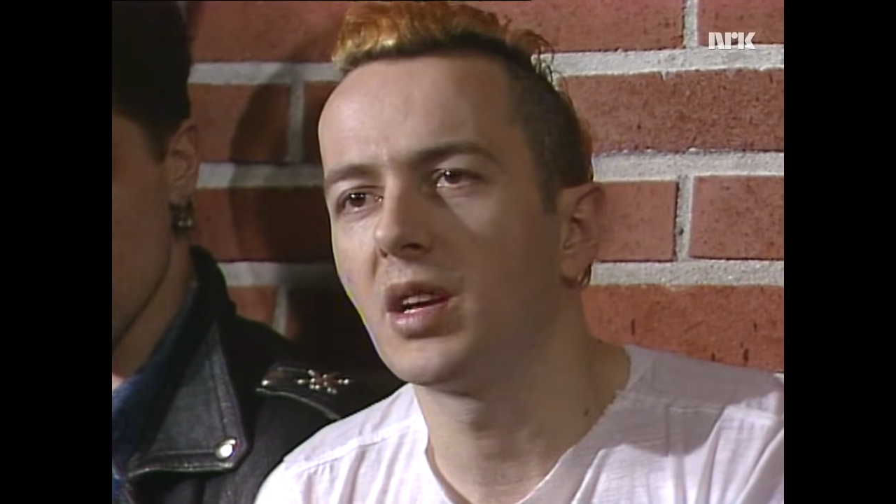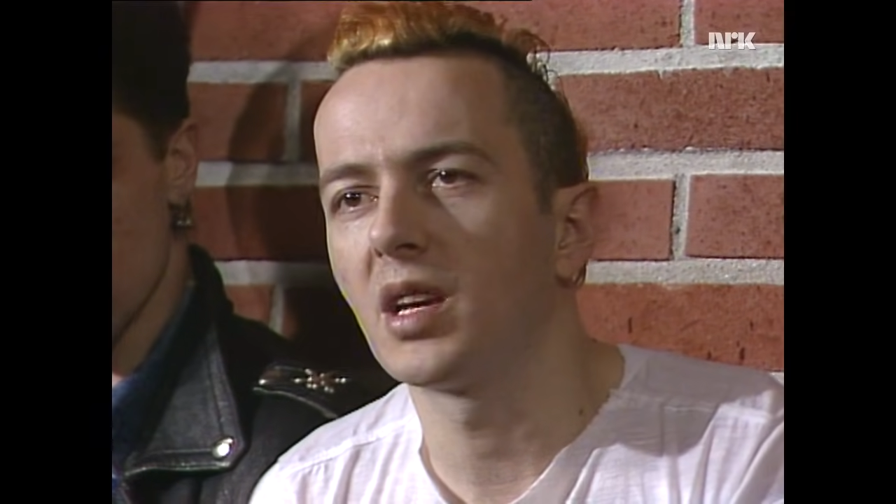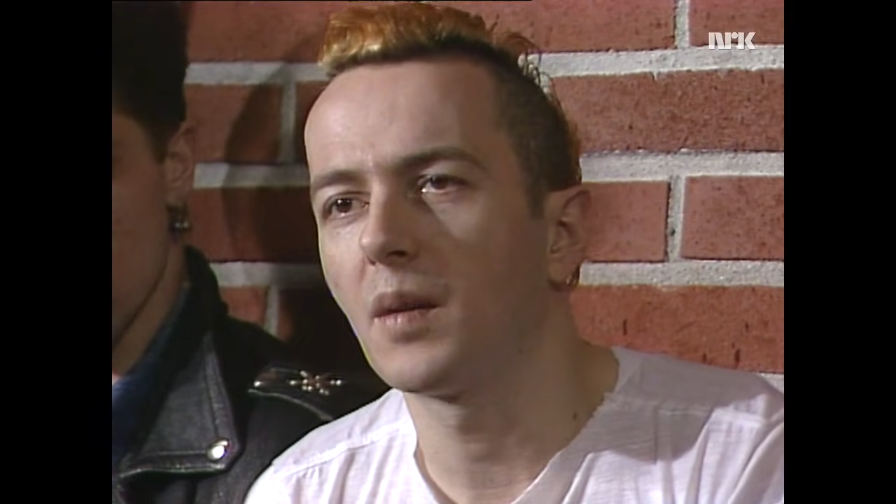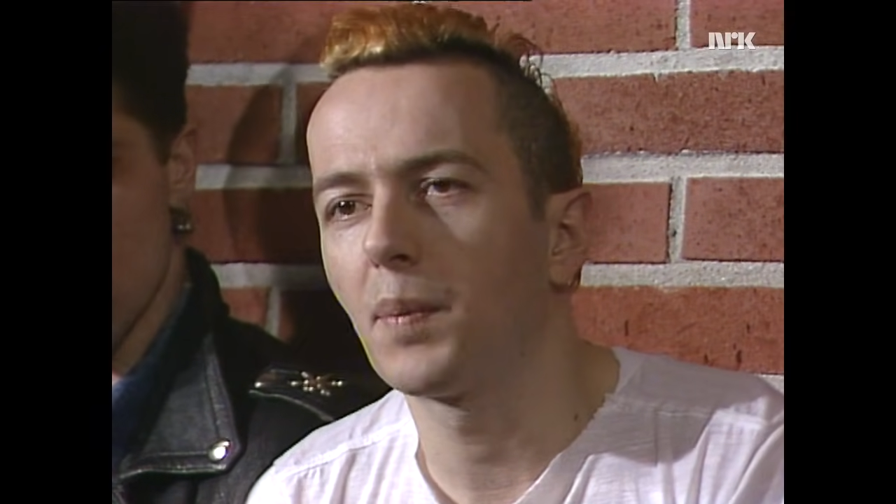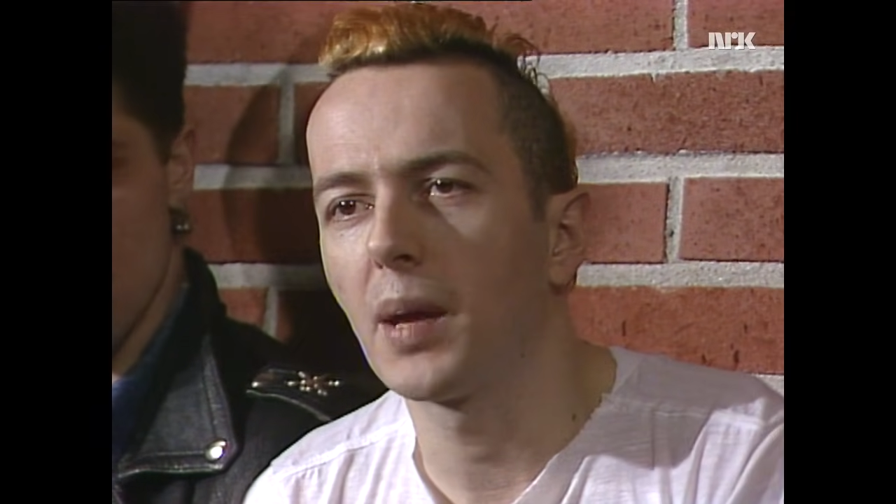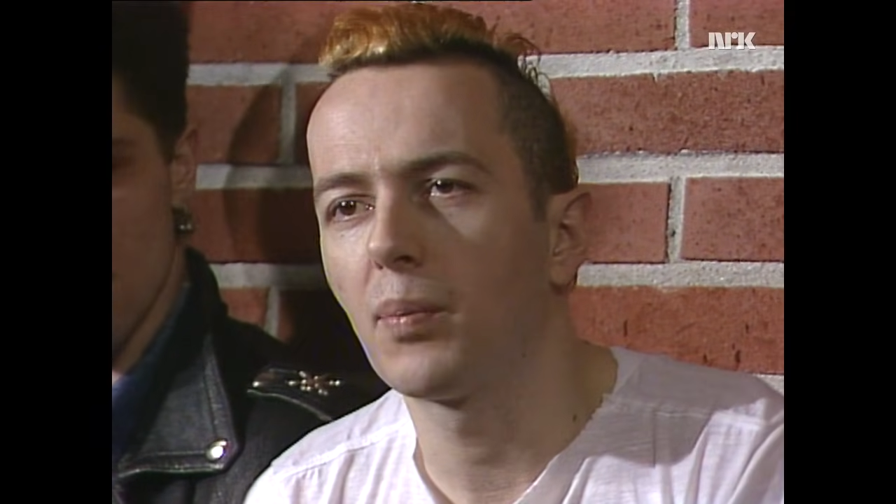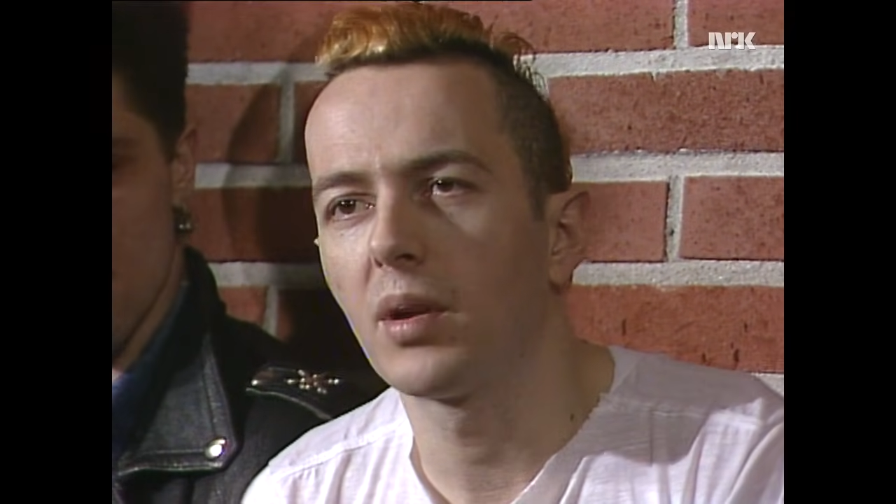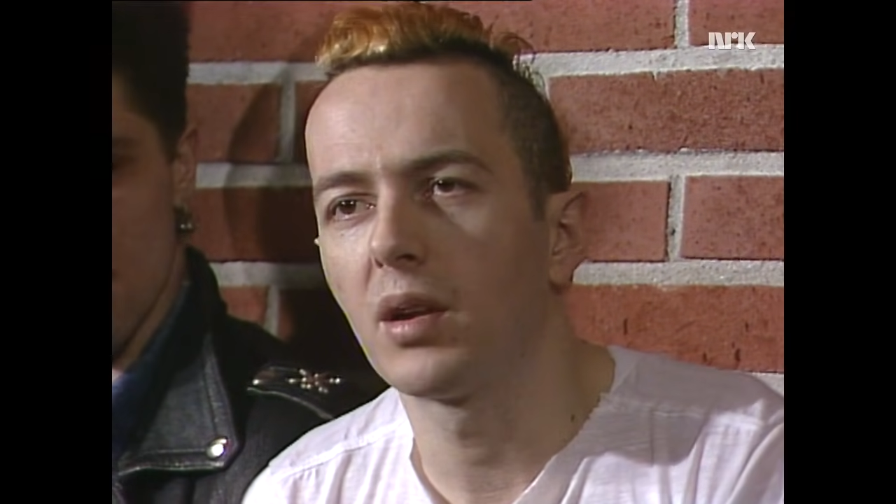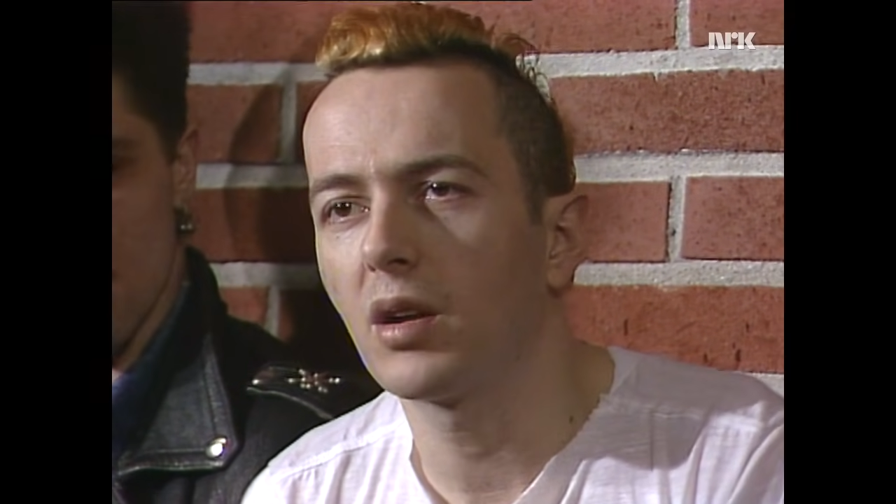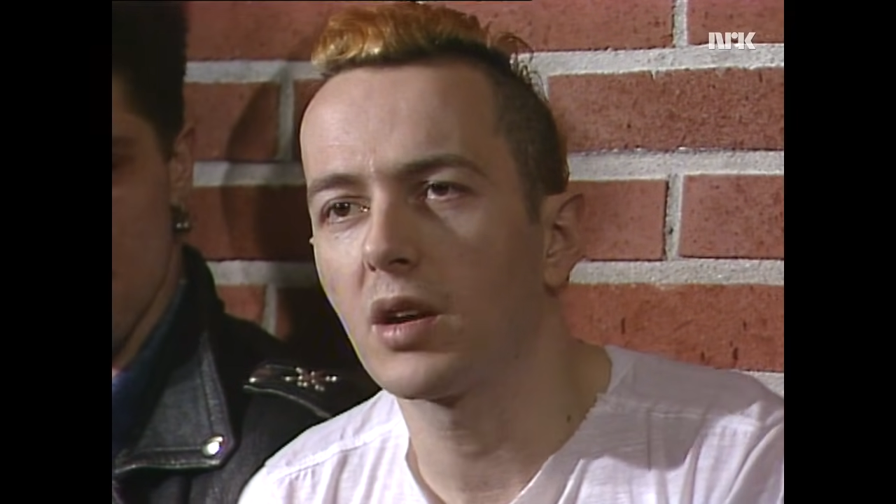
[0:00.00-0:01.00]
young people
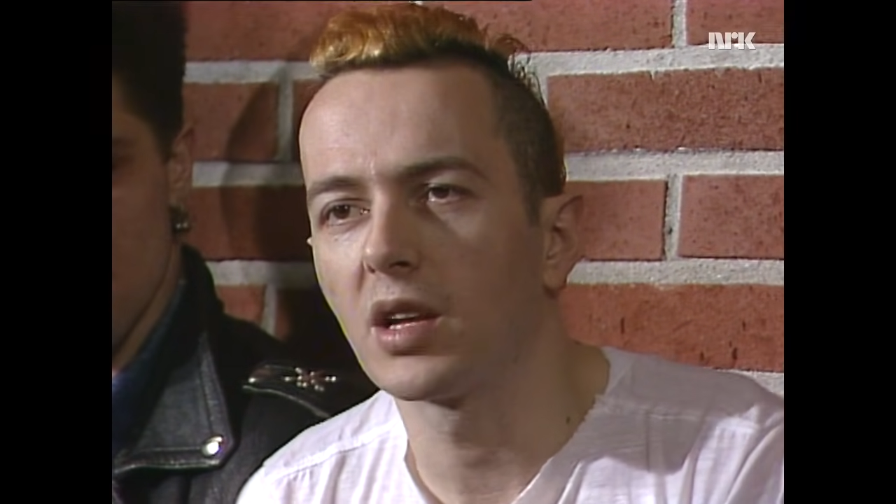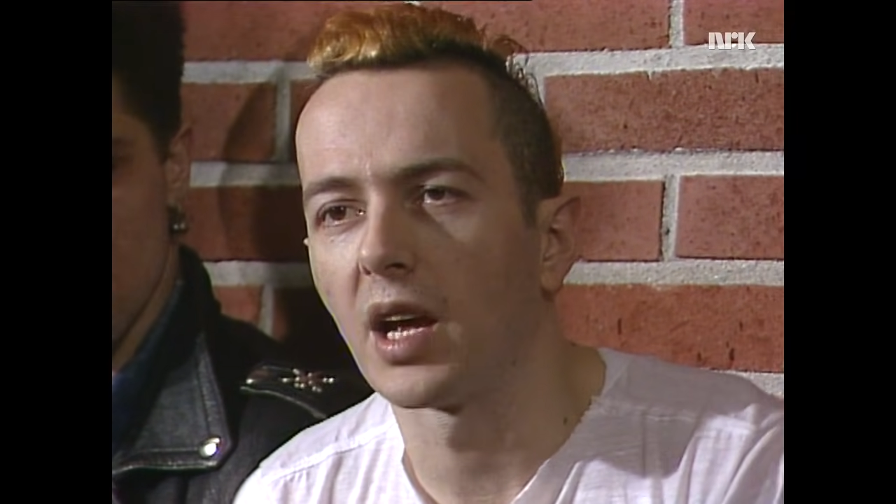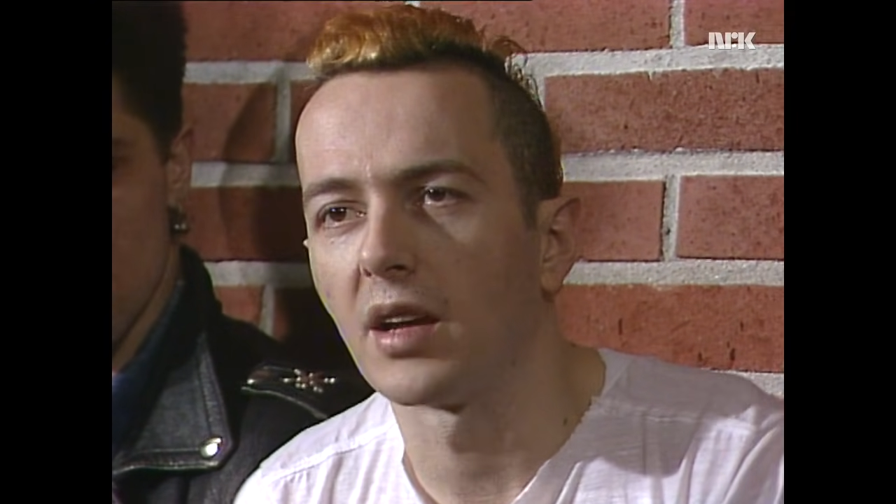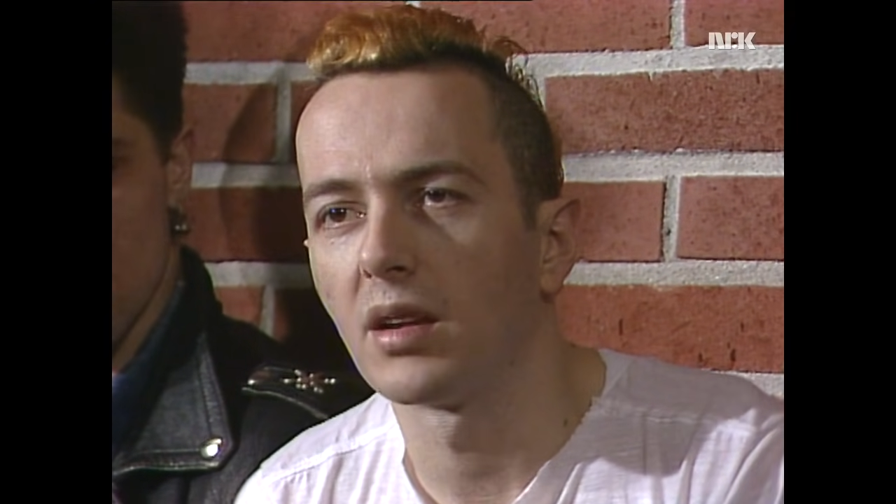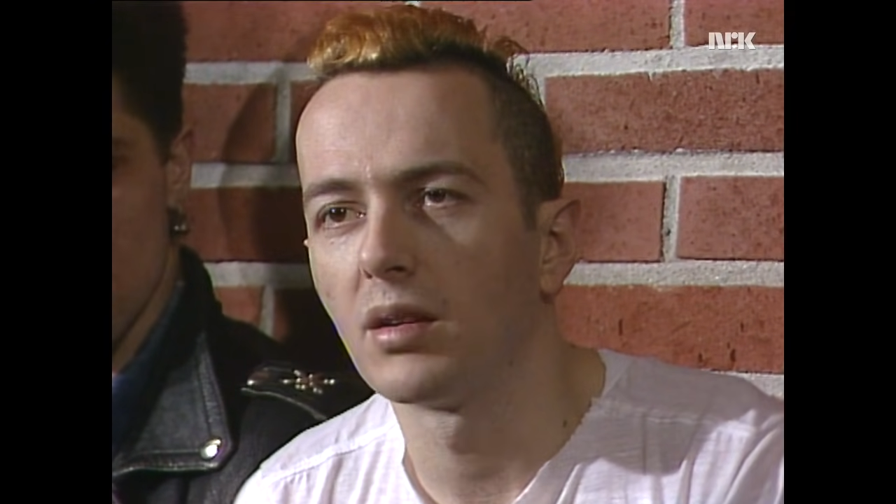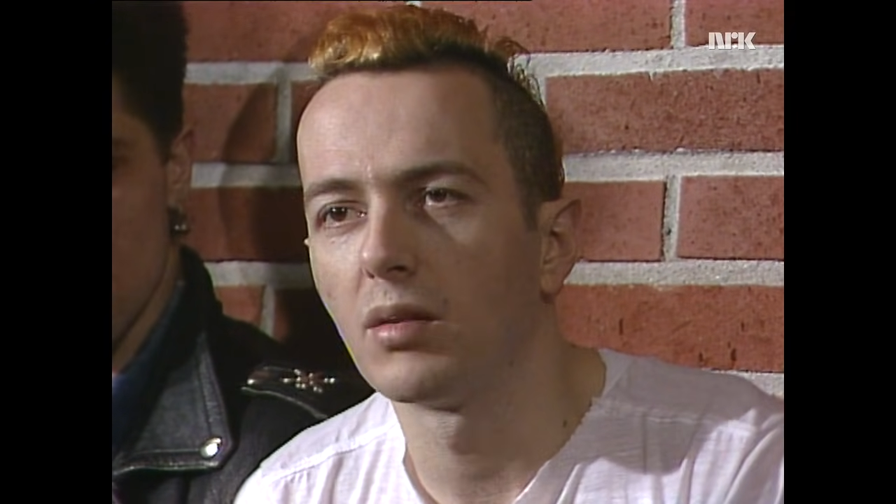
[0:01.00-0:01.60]
are looking at,